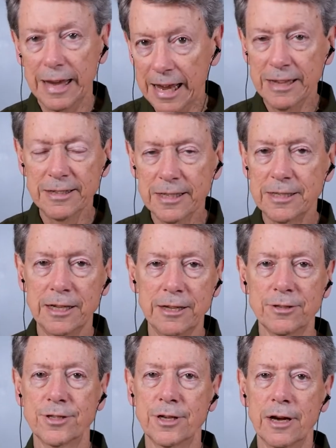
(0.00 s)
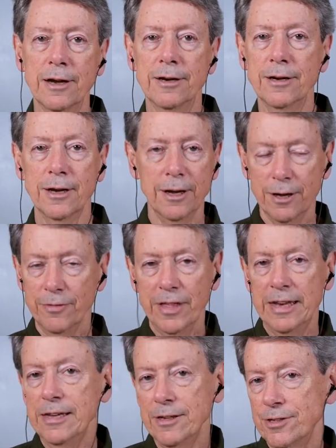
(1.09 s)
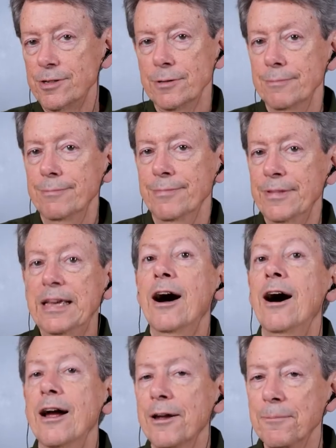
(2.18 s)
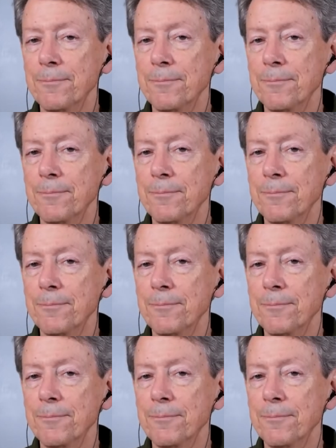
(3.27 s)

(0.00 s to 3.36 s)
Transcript: entity inside that is the I.